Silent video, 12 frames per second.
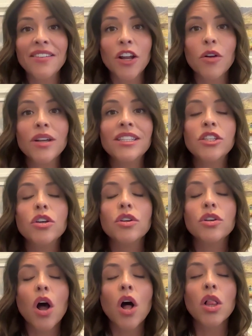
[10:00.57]
there is
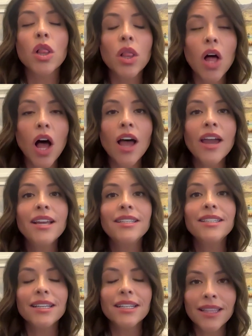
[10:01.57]
a
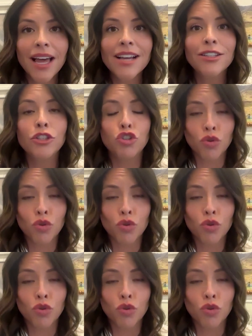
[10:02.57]
lot less